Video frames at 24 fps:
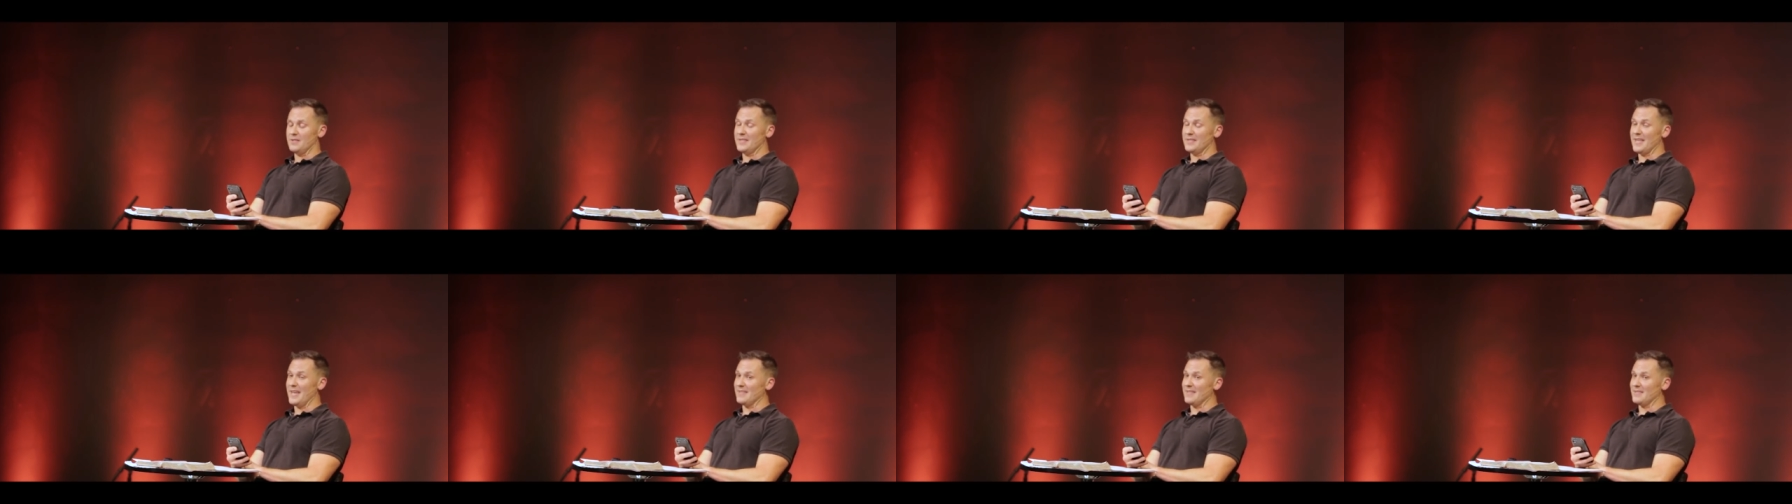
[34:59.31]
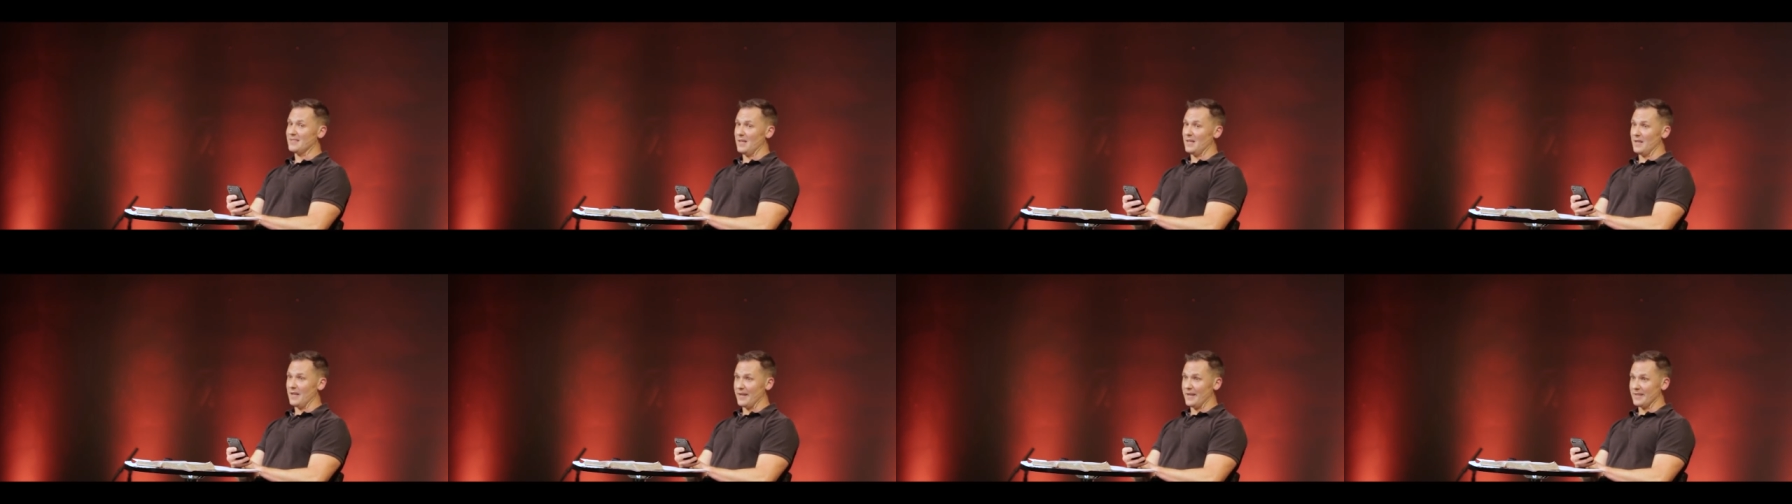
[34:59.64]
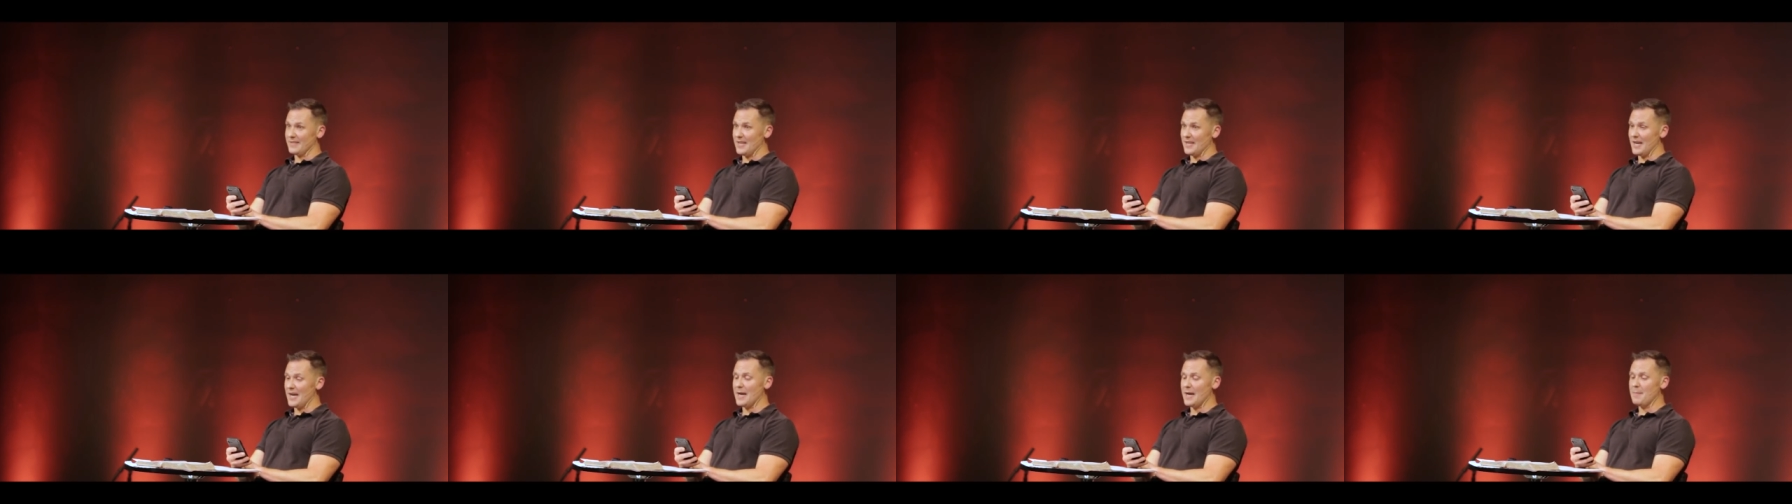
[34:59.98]
takes a lot
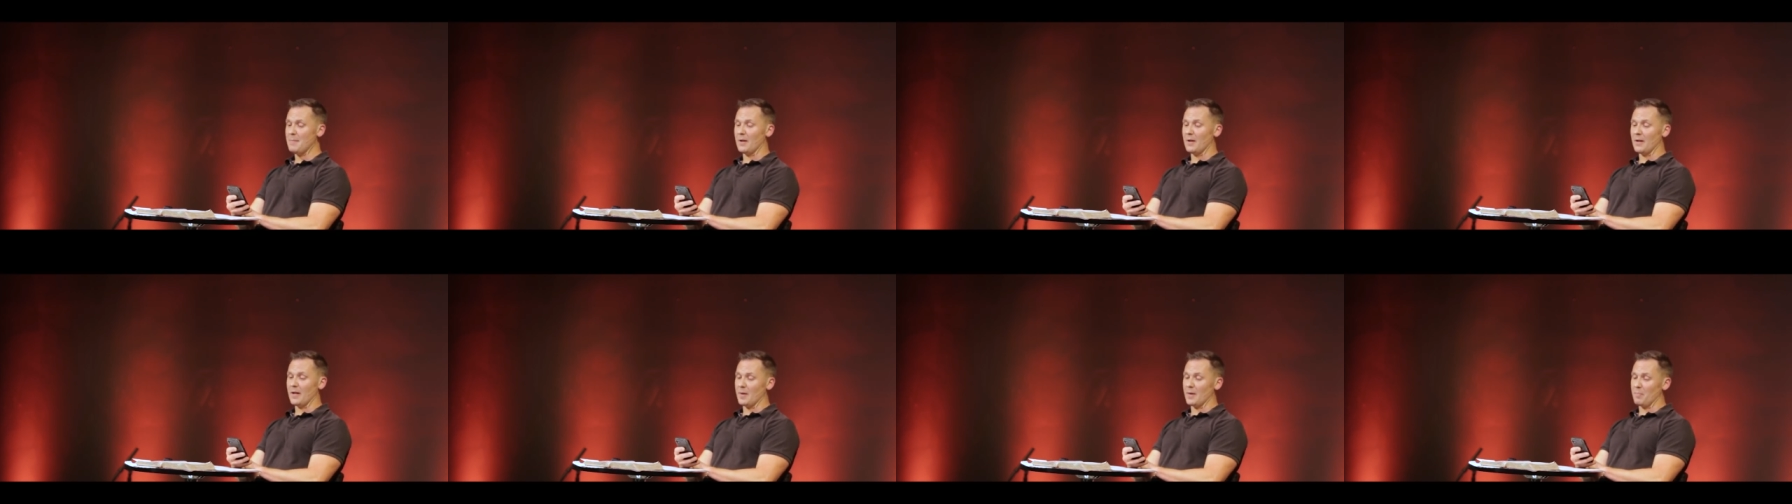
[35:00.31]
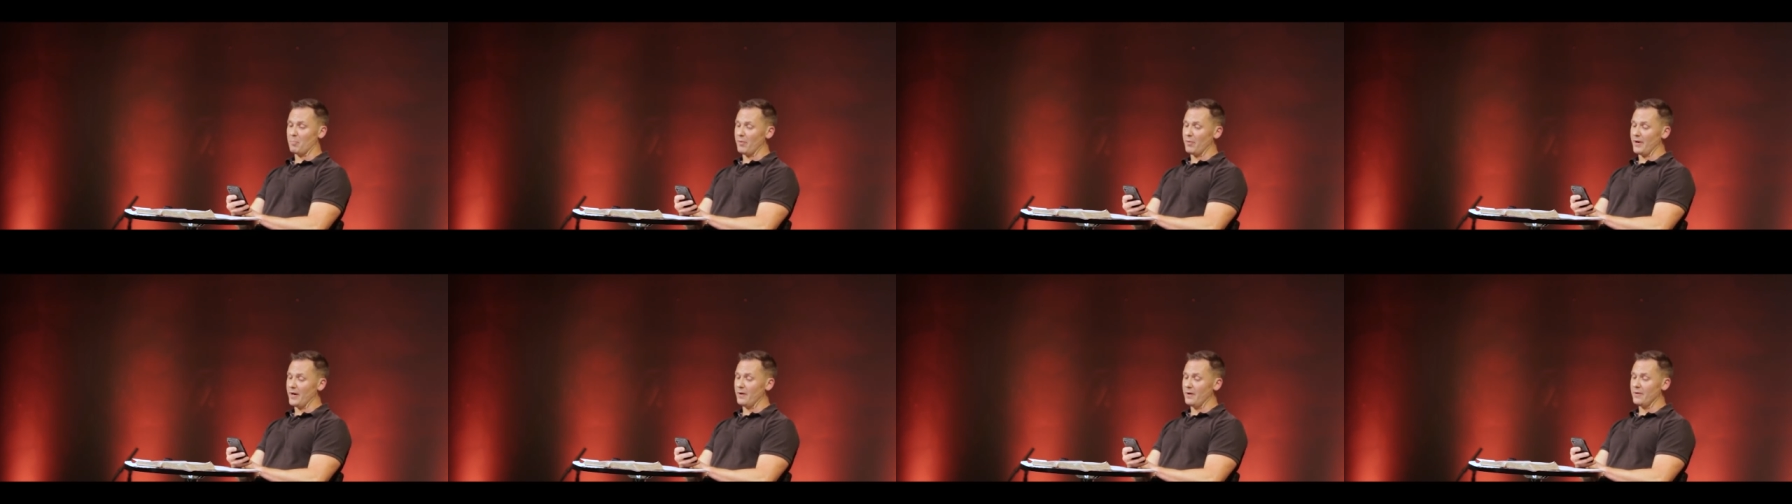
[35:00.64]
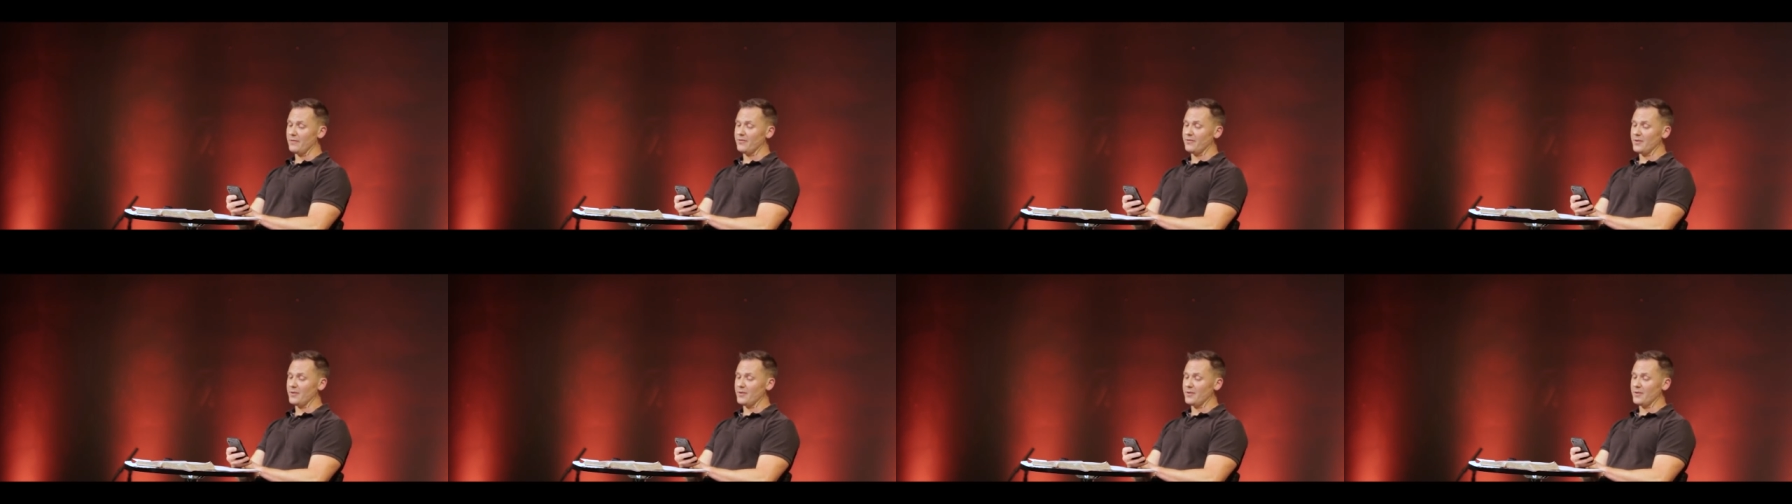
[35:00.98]
of time, a lot of prayer.